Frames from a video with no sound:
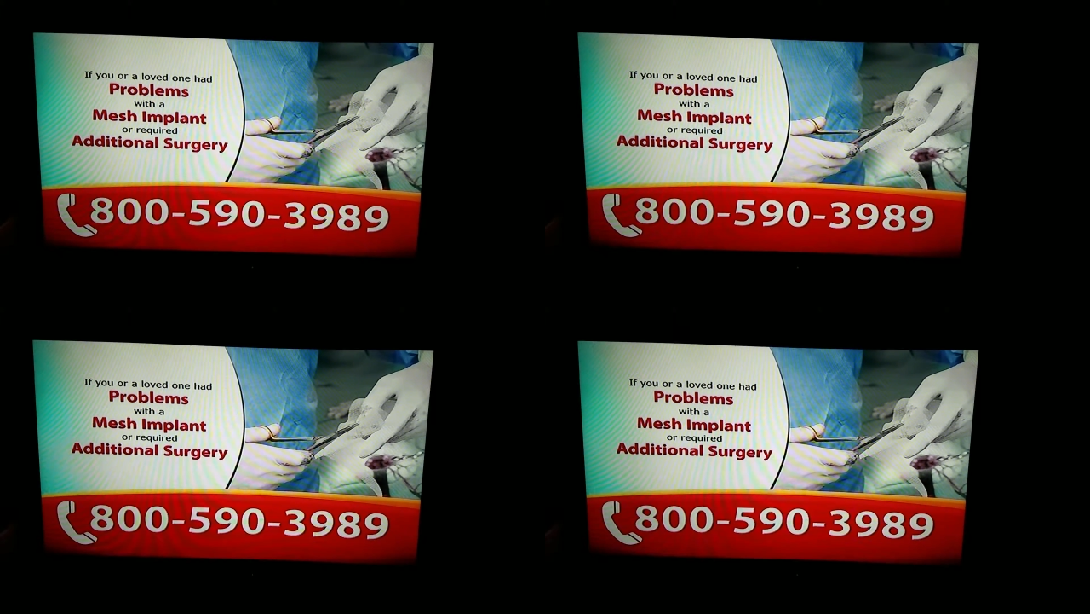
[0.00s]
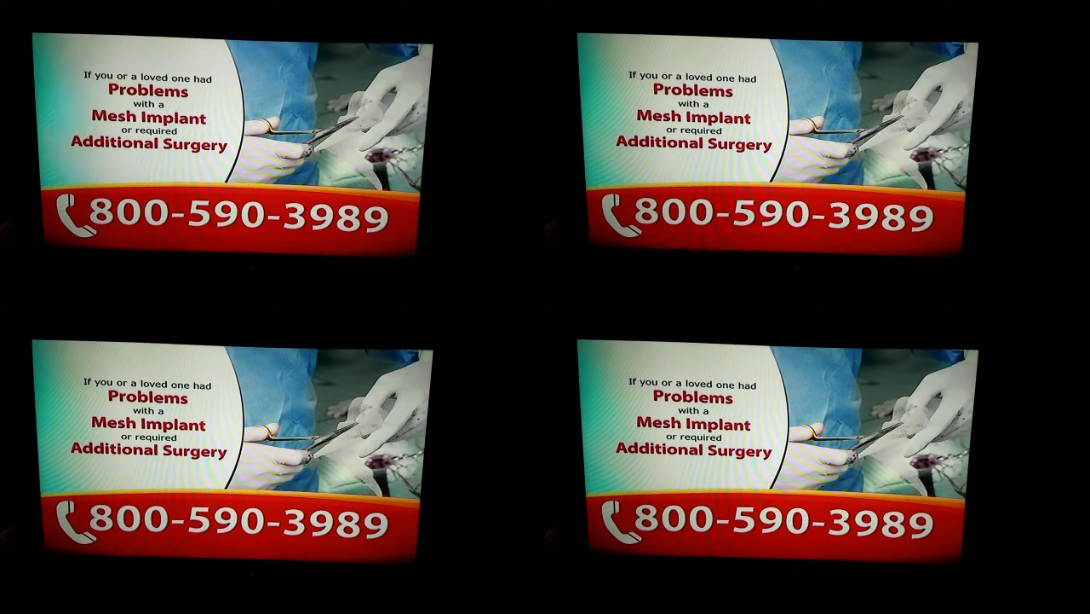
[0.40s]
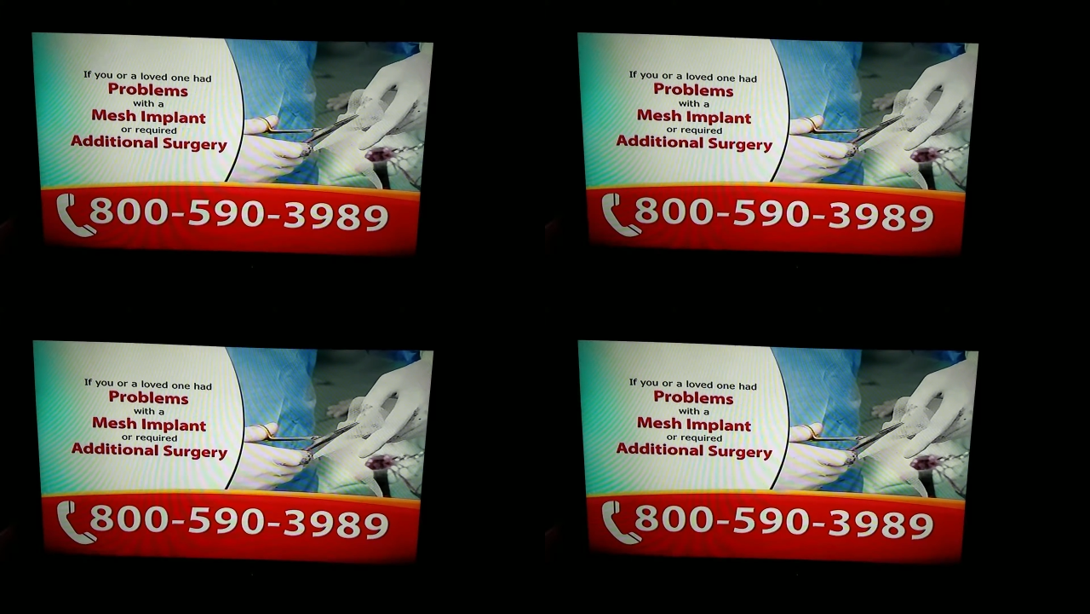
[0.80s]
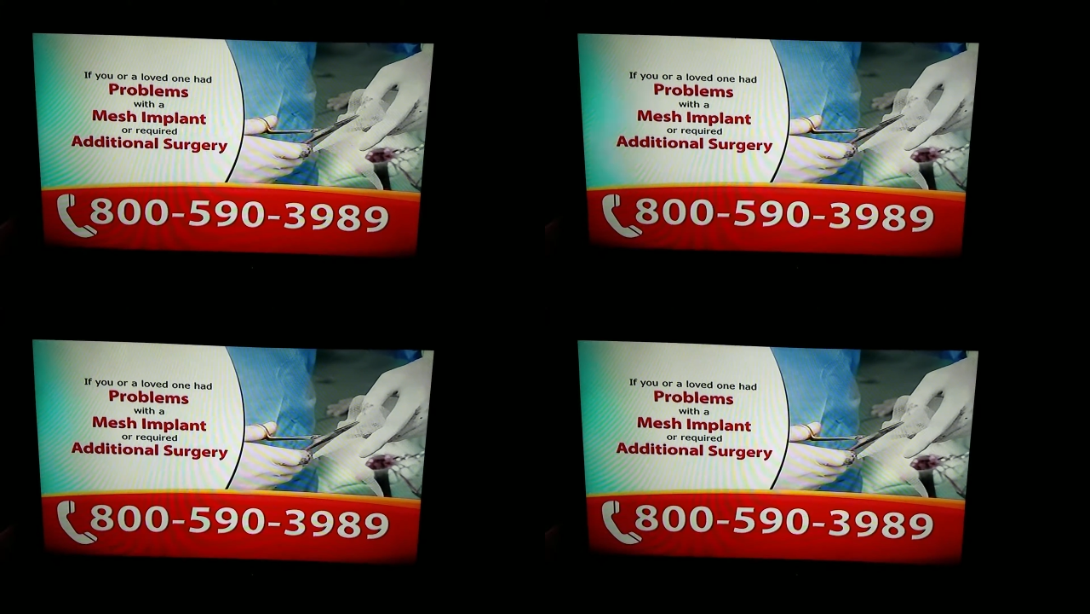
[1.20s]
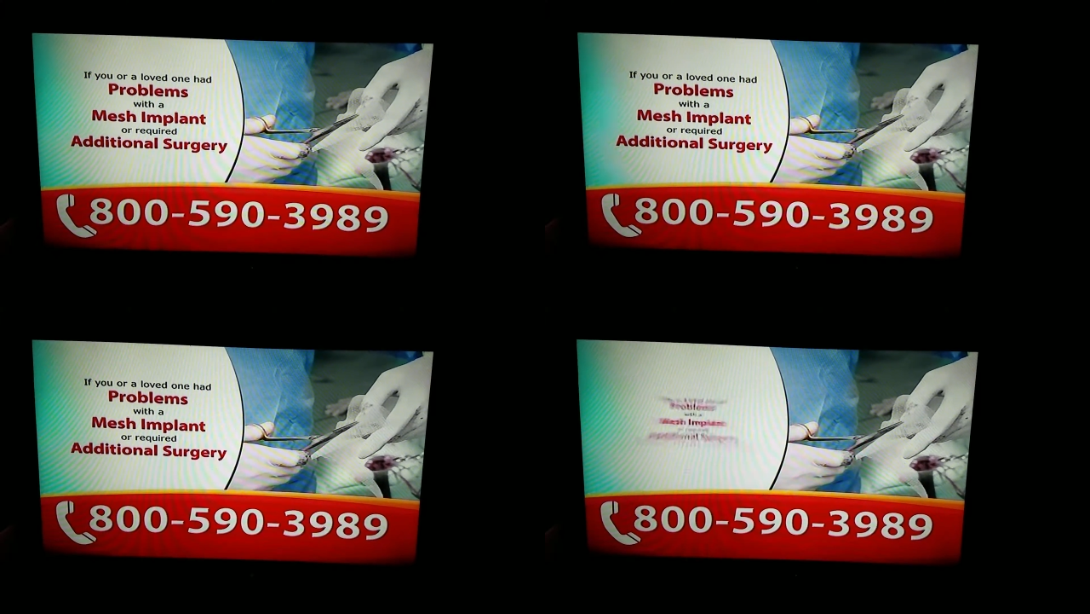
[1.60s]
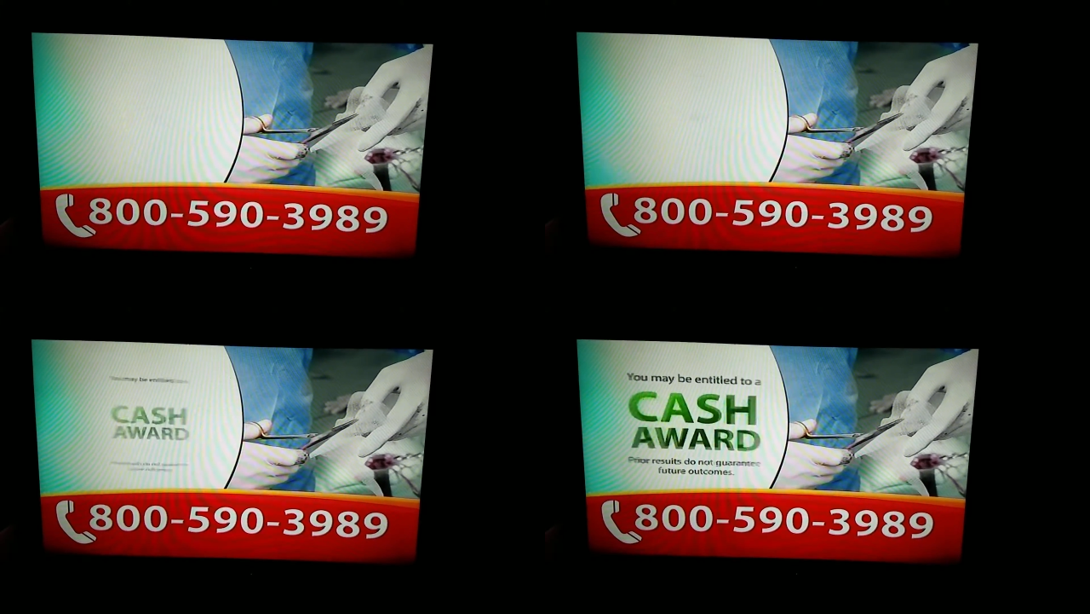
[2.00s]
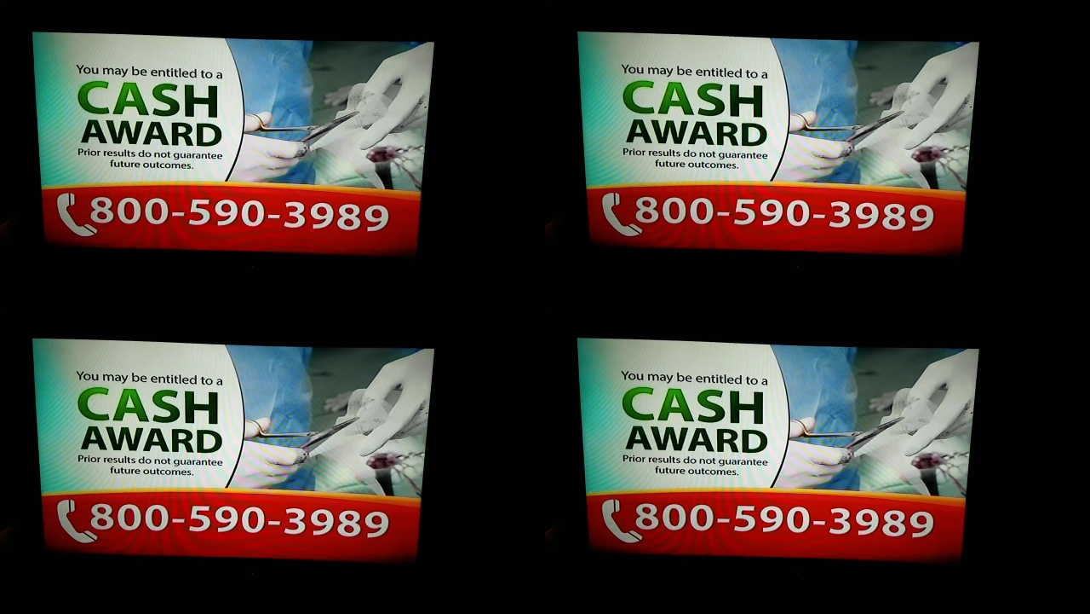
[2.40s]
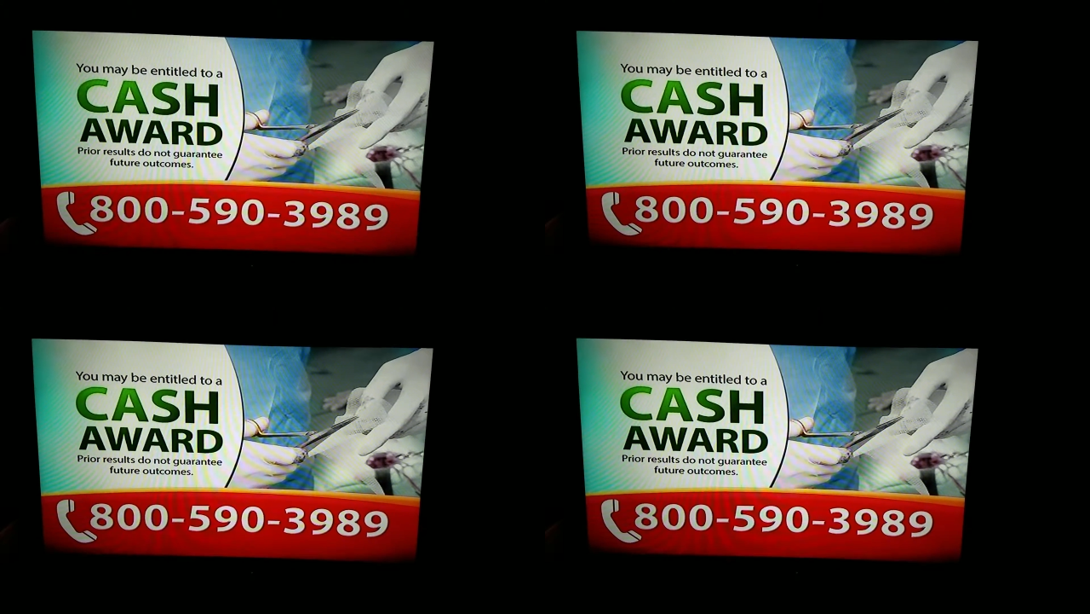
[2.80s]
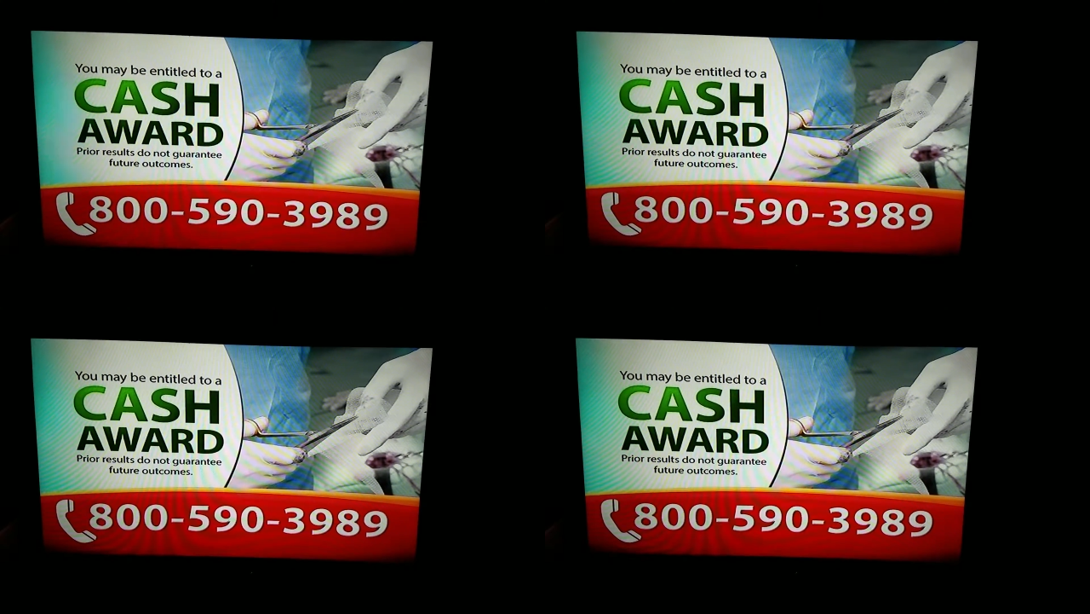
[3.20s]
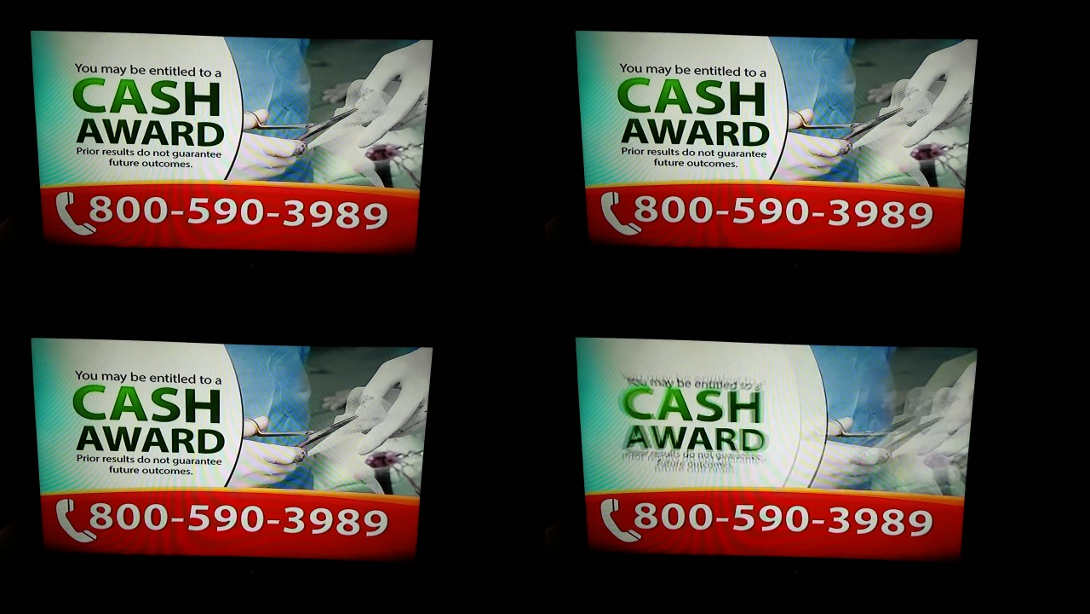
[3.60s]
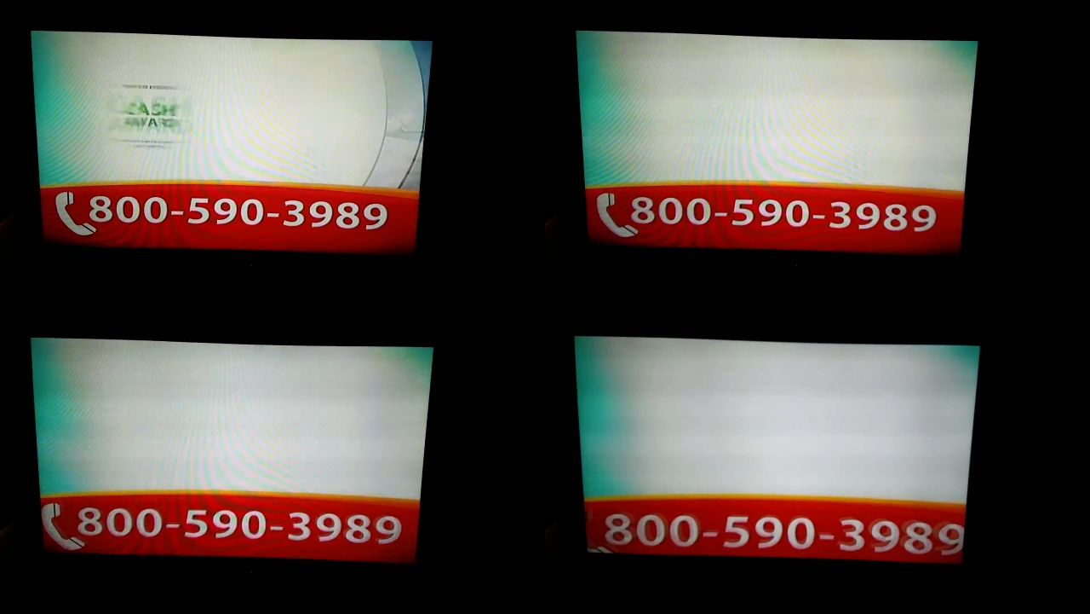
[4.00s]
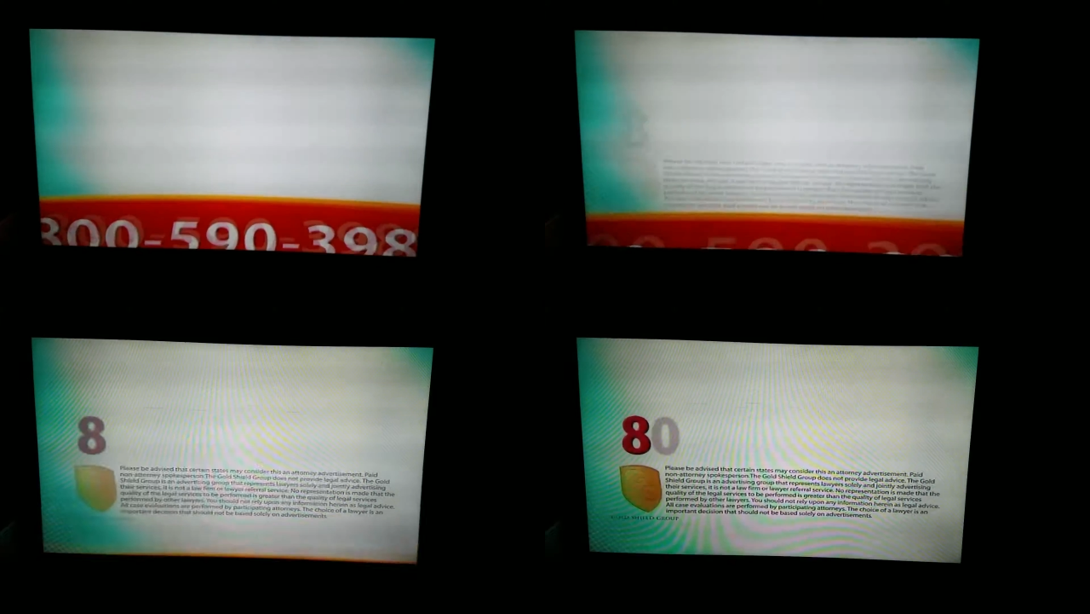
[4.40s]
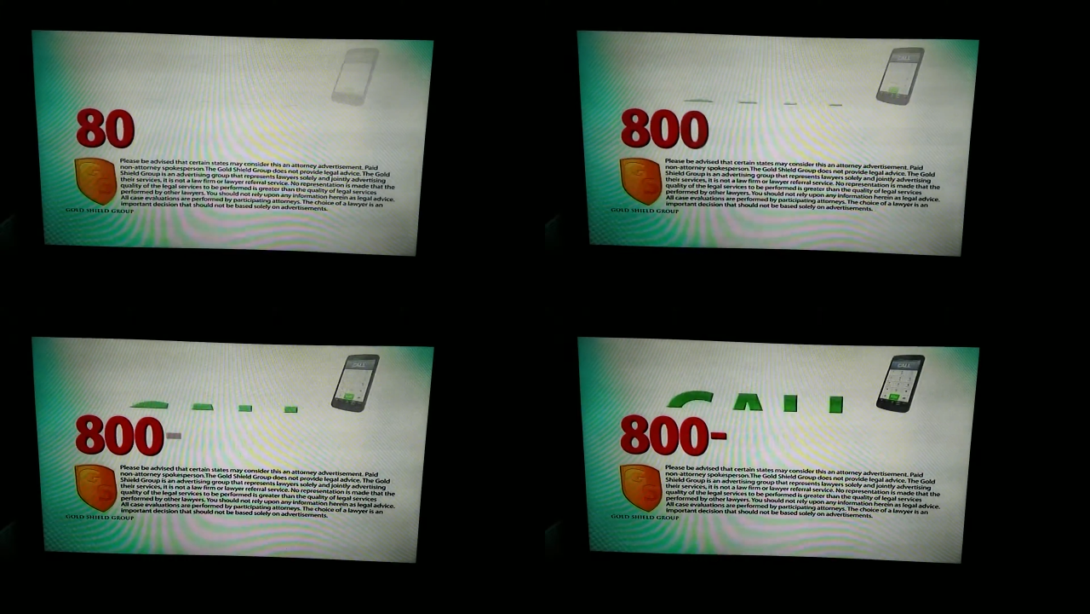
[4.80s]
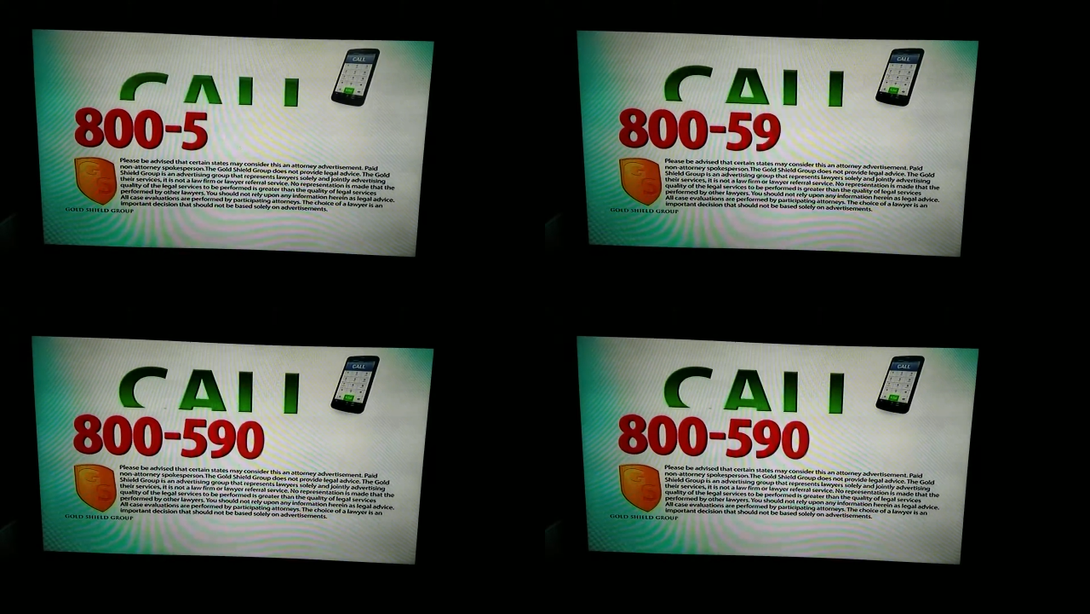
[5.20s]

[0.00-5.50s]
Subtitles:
(no speaker visible)